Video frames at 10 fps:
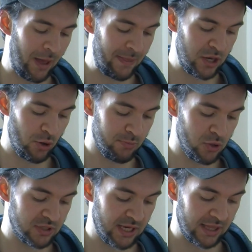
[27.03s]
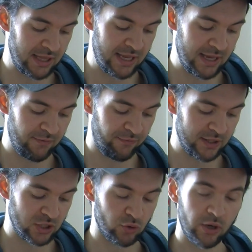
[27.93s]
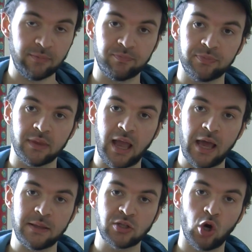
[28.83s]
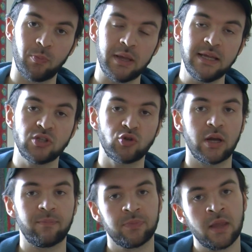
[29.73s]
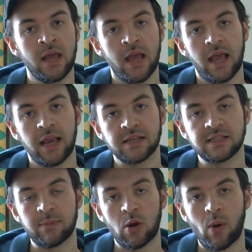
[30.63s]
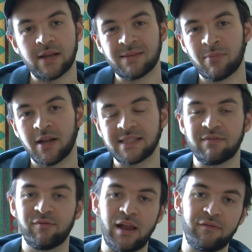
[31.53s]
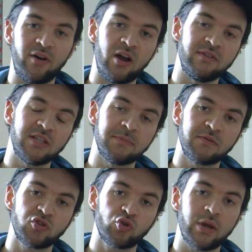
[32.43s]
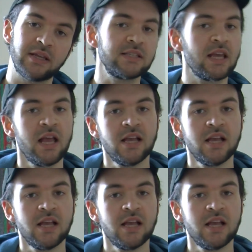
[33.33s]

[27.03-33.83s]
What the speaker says: And then you're muting the 5th string and the top E string in a similar way to the minor 7 flat 5 in terms of strings.